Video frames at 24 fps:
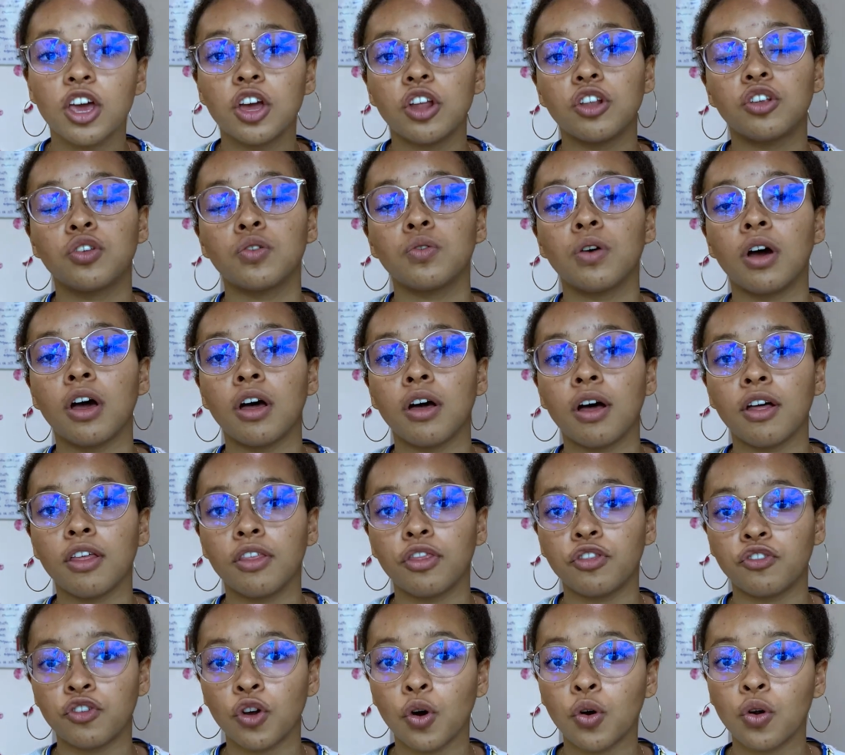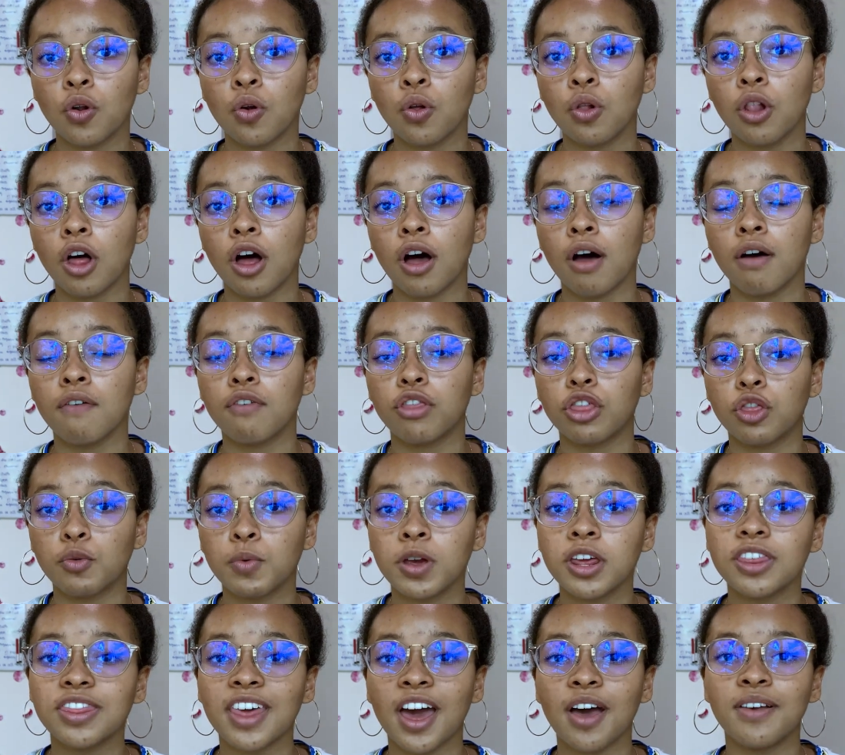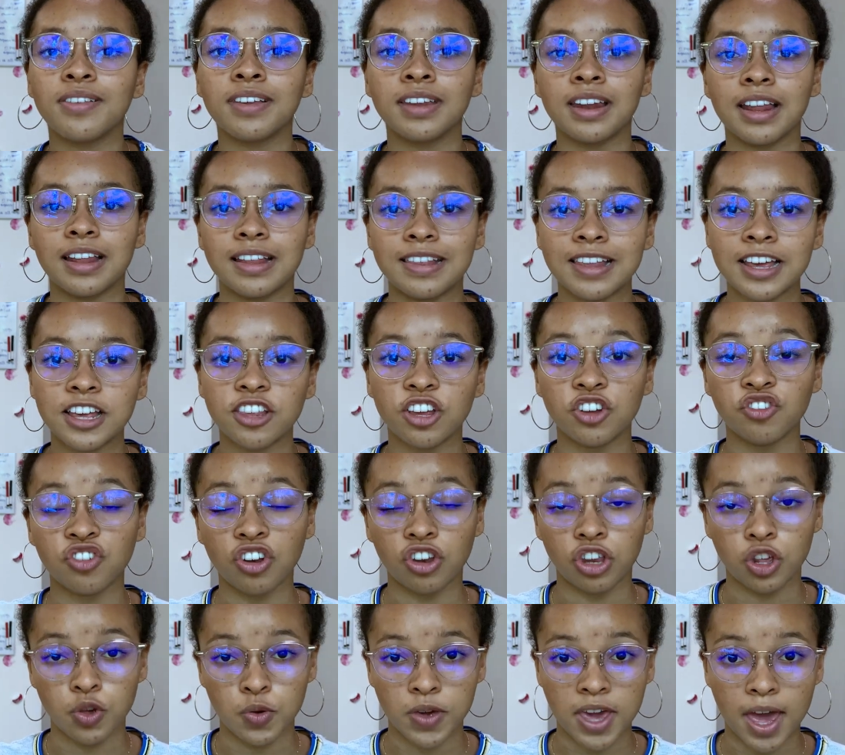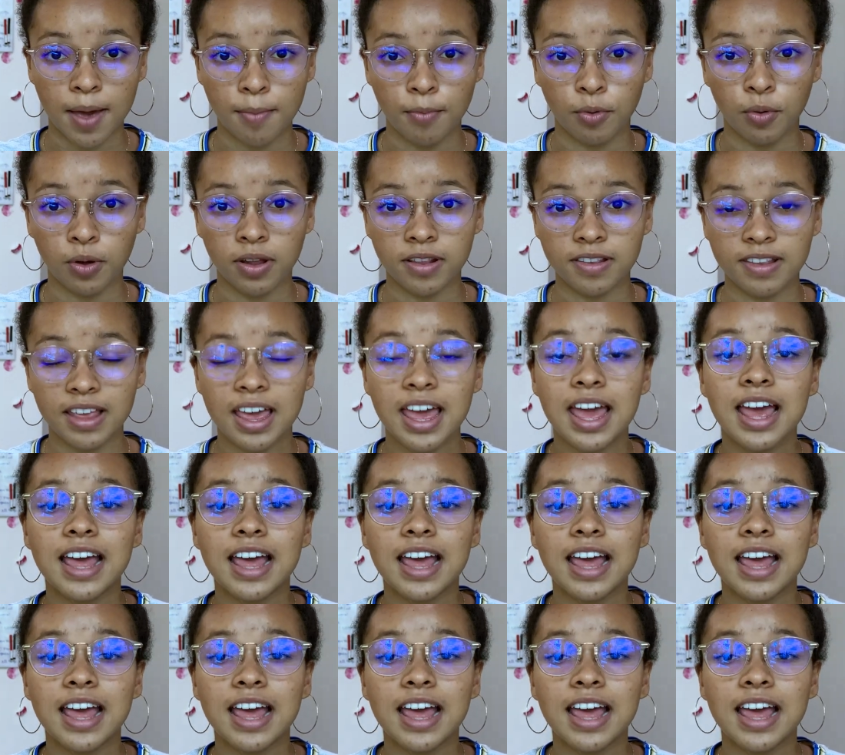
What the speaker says: to a total of 3,600 Ucat points.